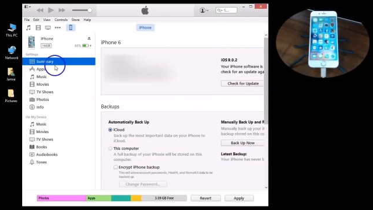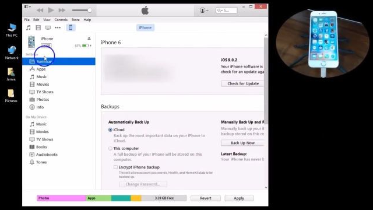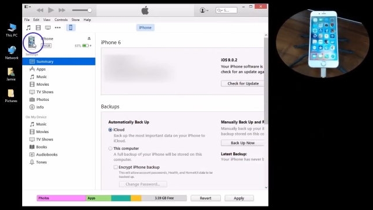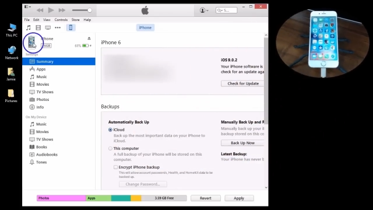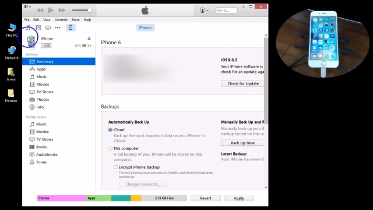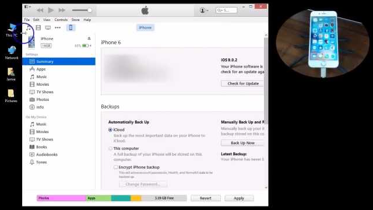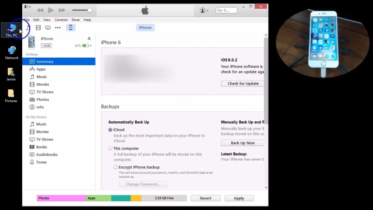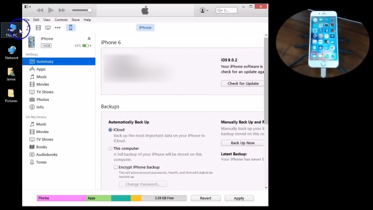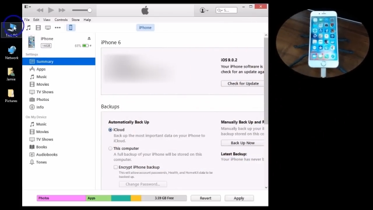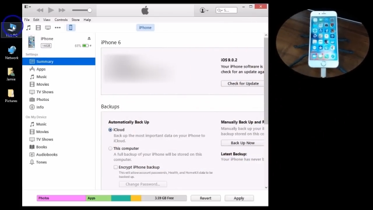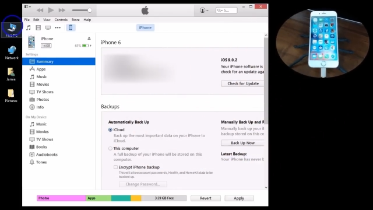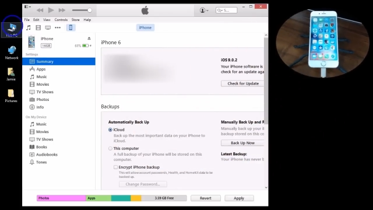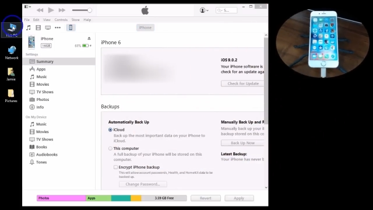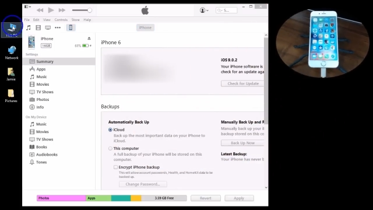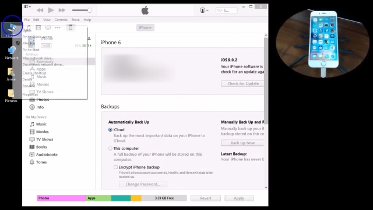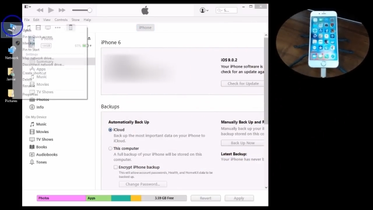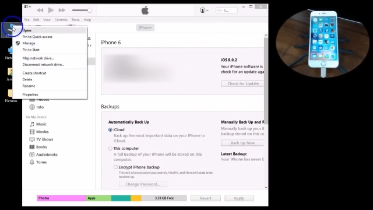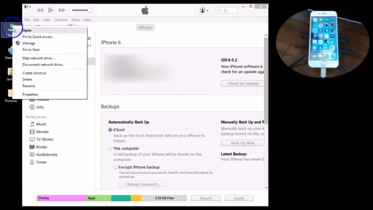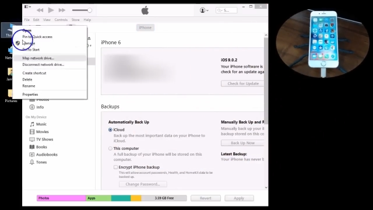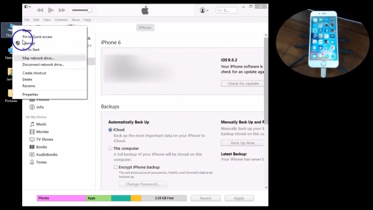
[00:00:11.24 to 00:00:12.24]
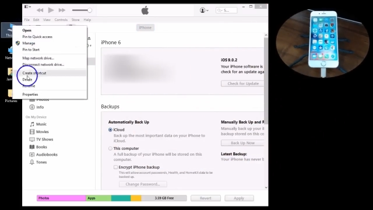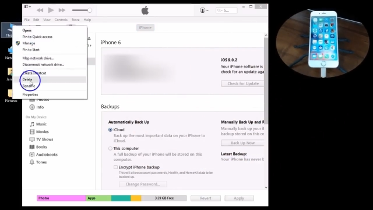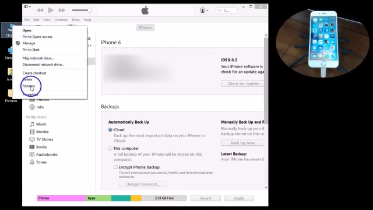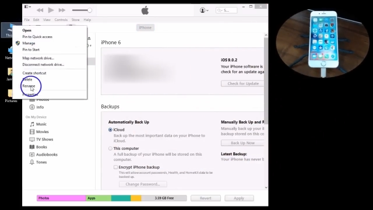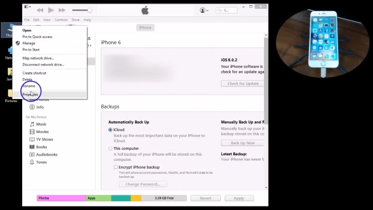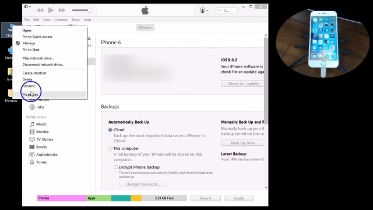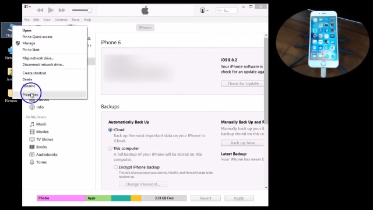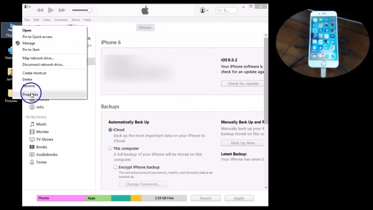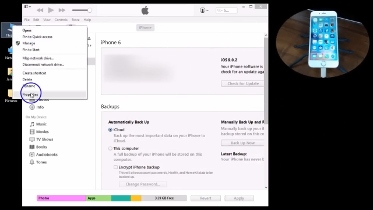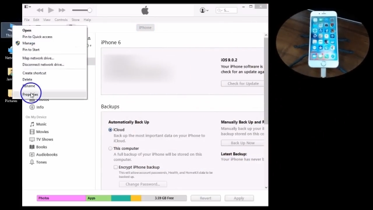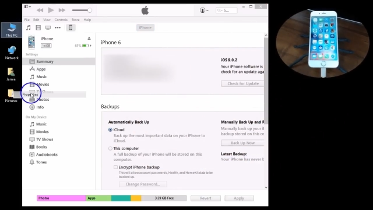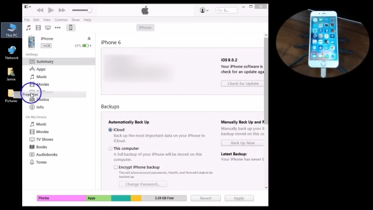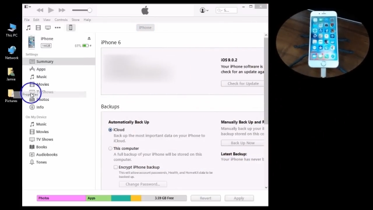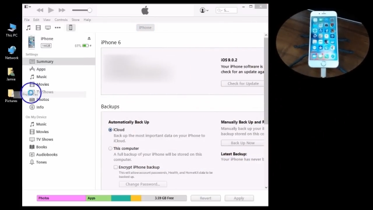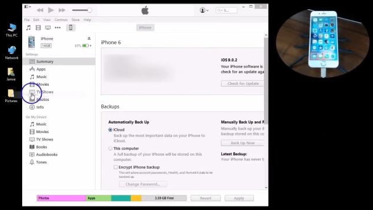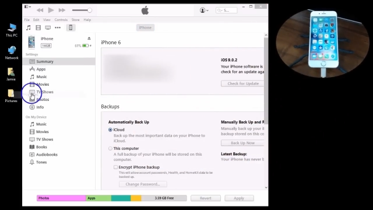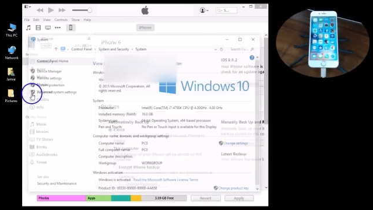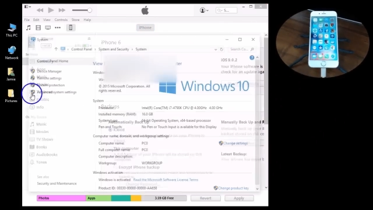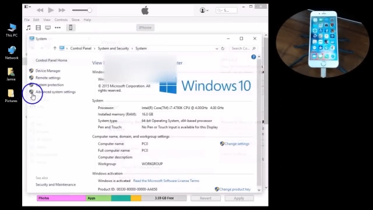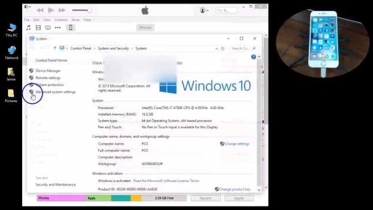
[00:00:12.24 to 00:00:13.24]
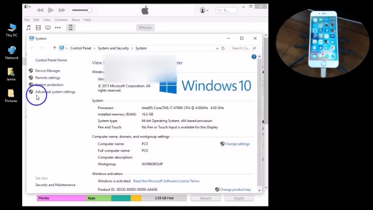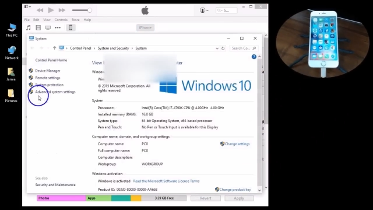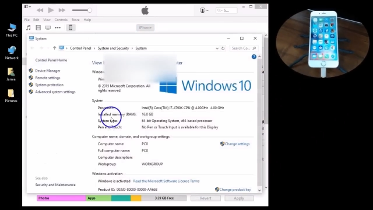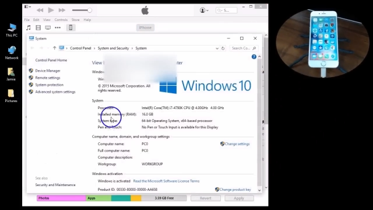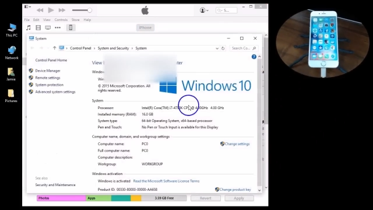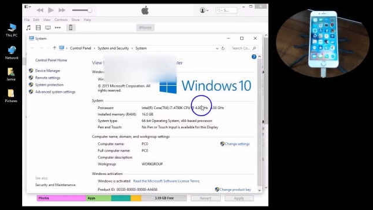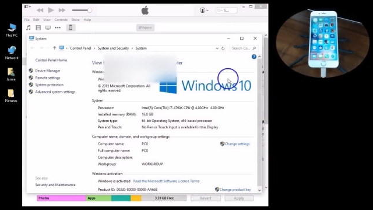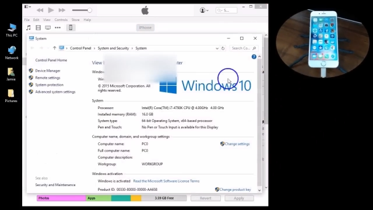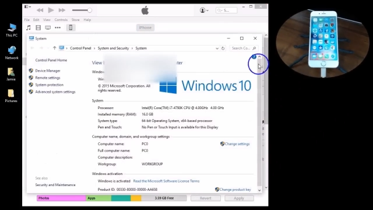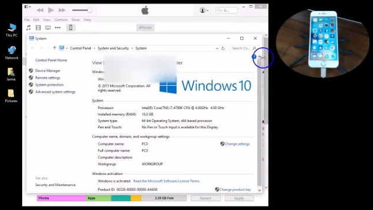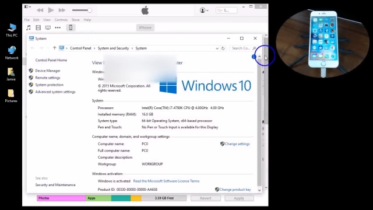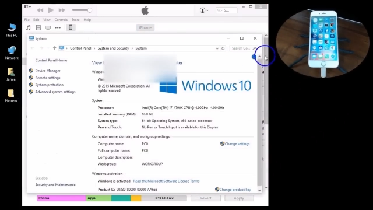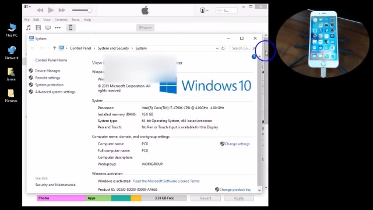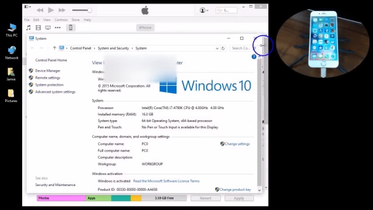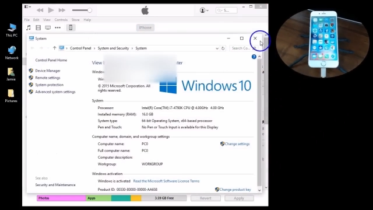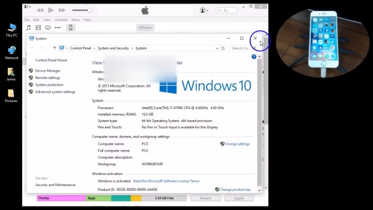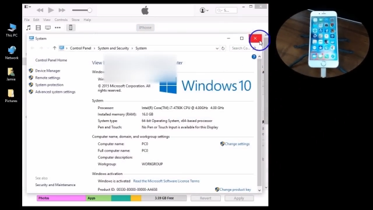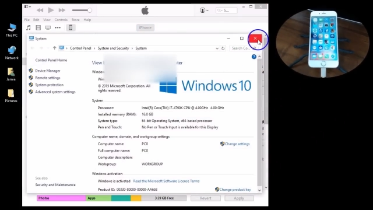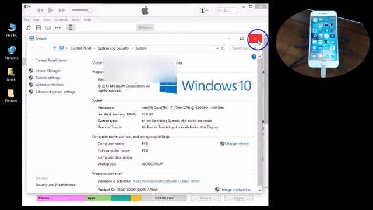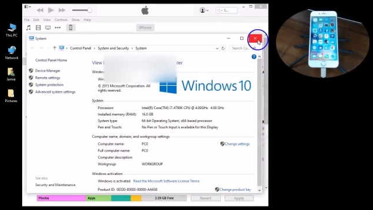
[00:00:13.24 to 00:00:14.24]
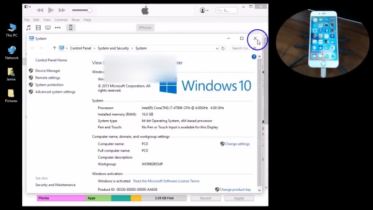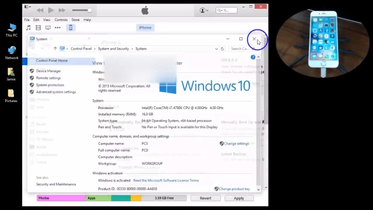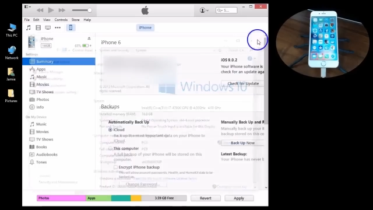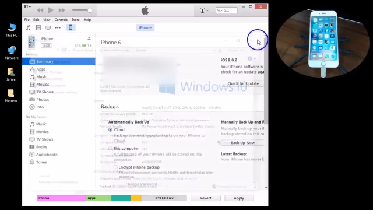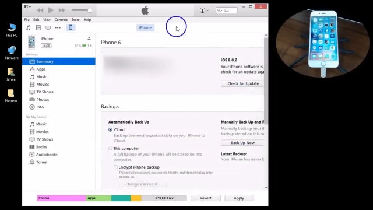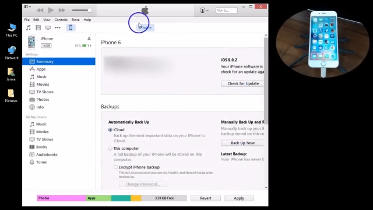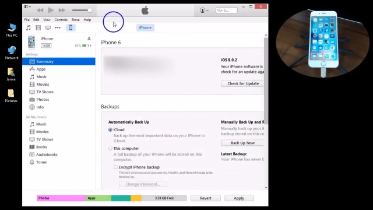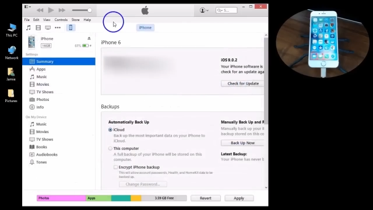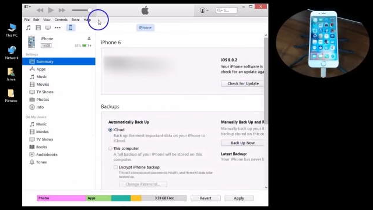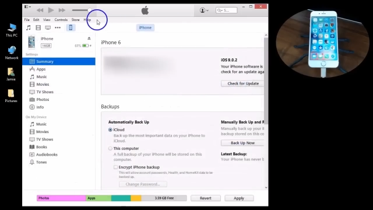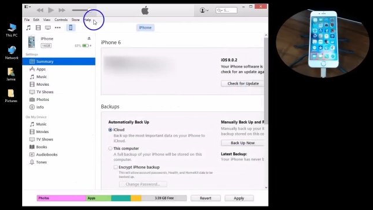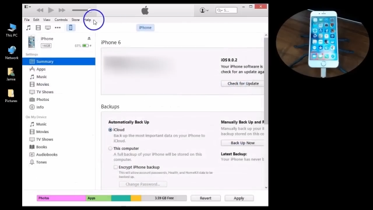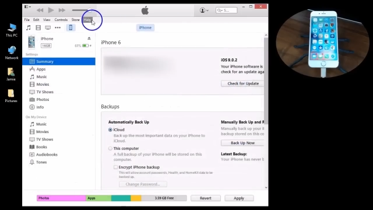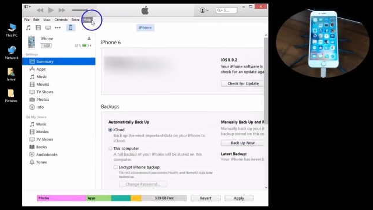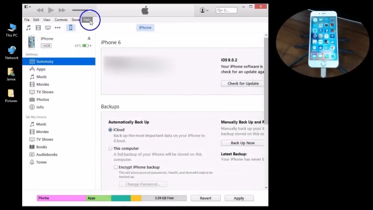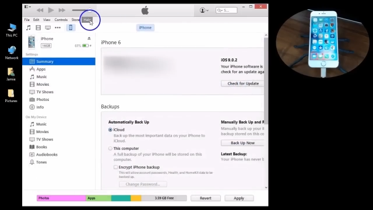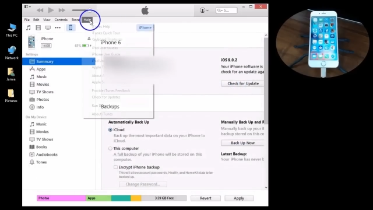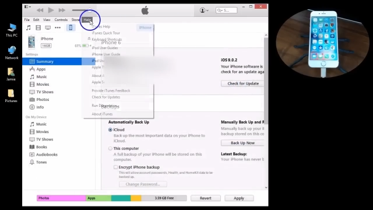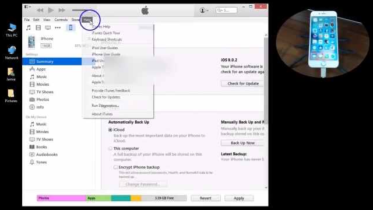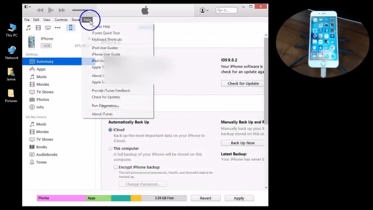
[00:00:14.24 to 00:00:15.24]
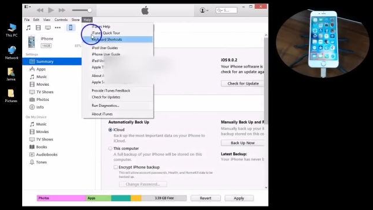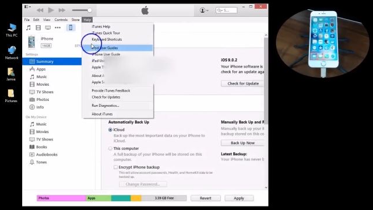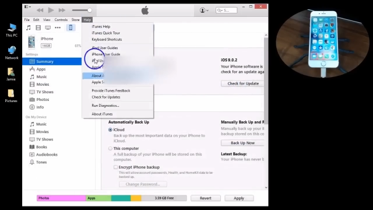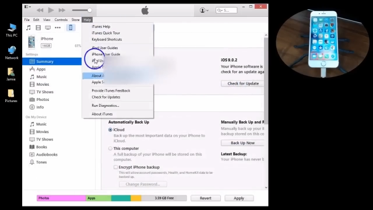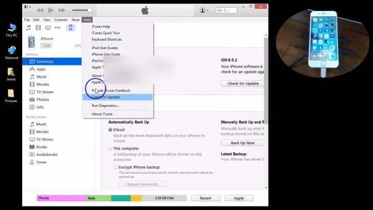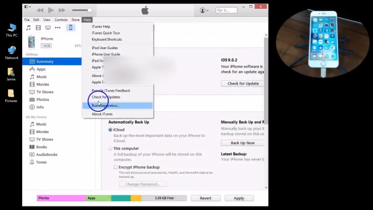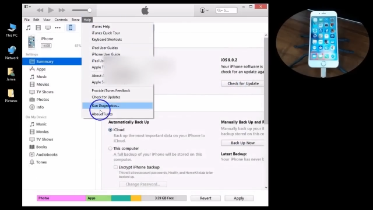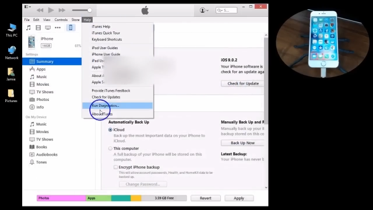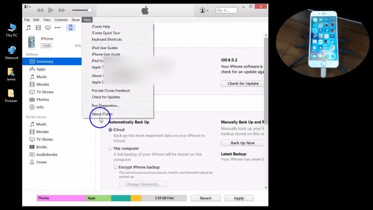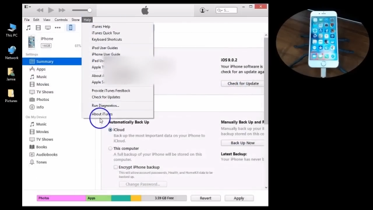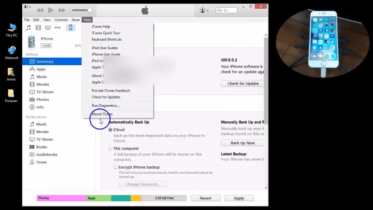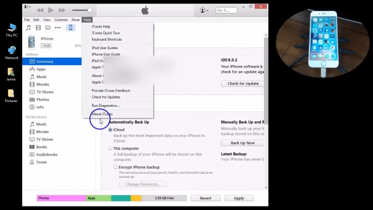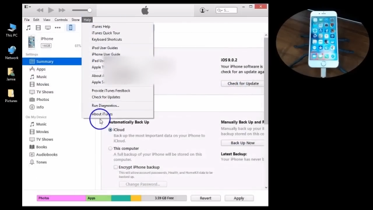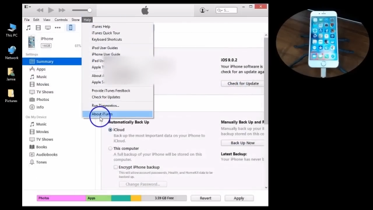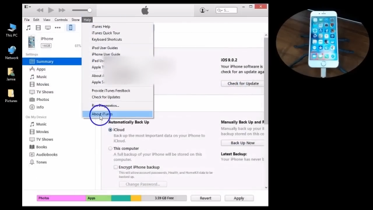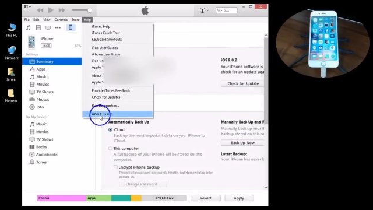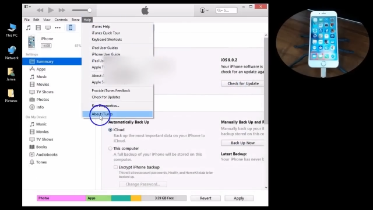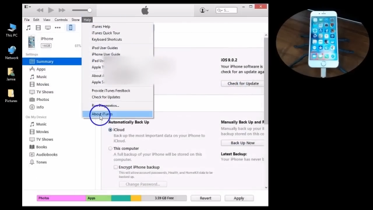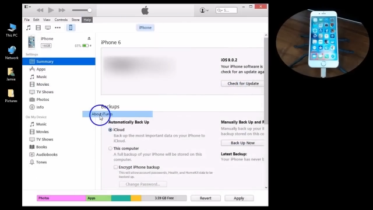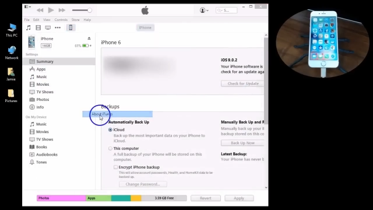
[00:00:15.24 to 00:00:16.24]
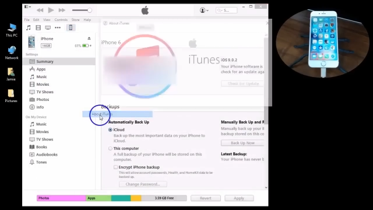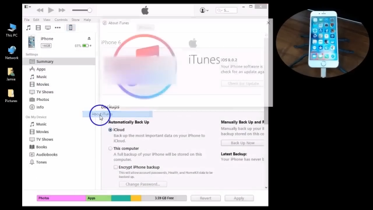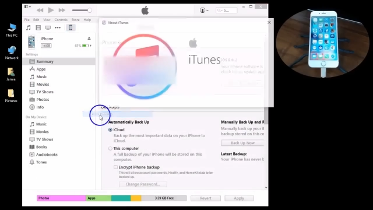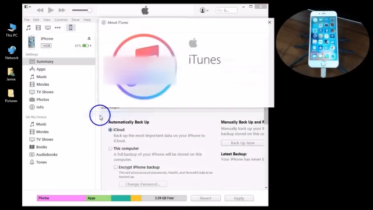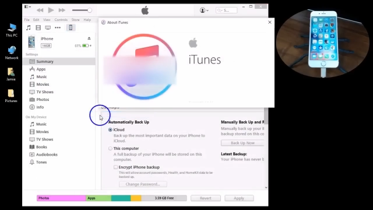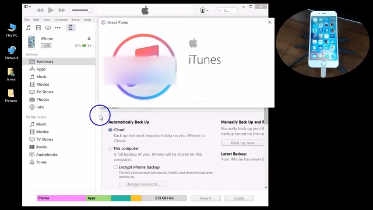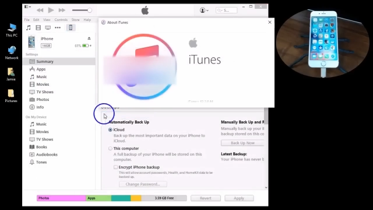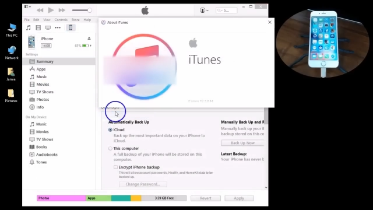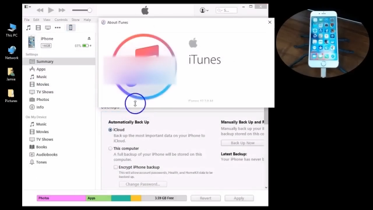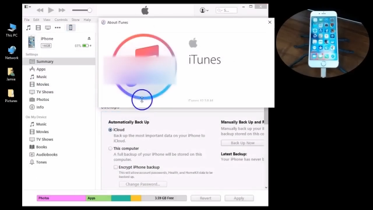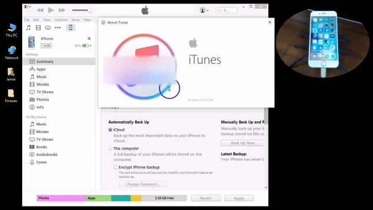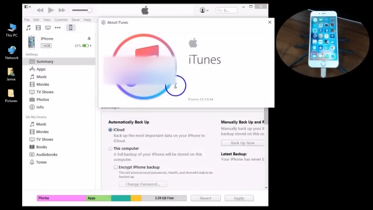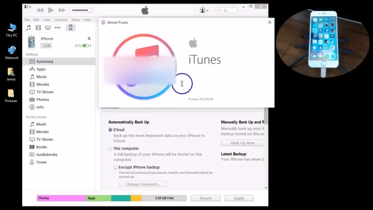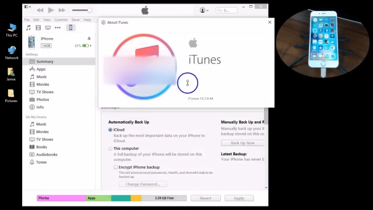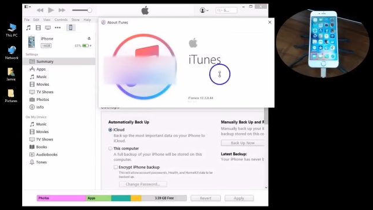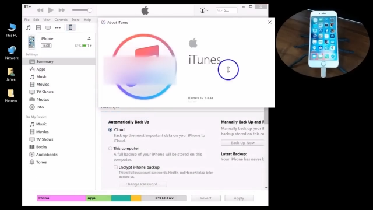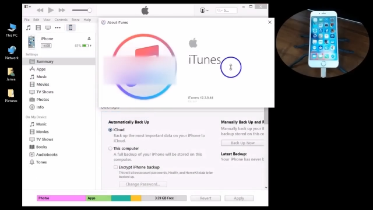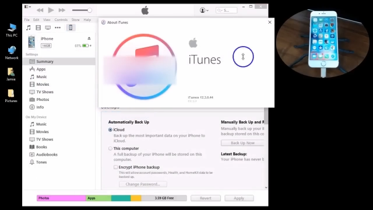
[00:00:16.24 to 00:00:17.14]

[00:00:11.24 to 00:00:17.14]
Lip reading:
(no speaker visible)